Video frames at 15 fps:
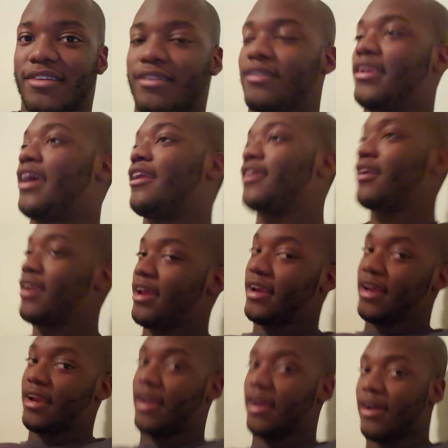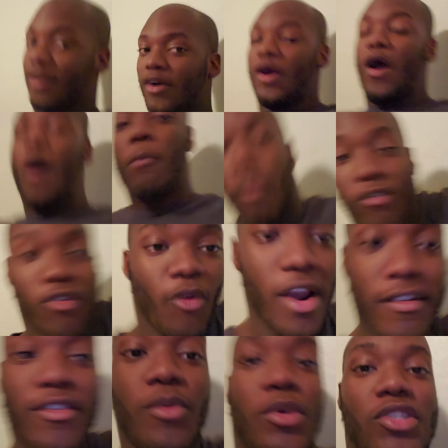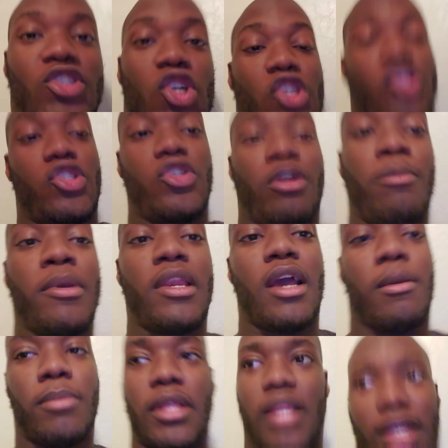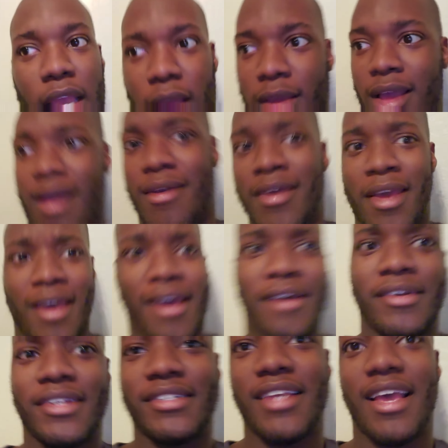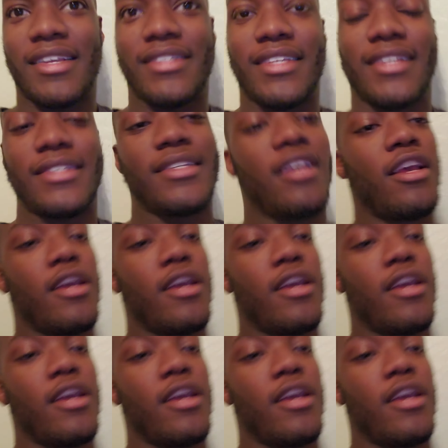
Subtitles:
No. Before everyone starts tripping out, be like, how does he has this?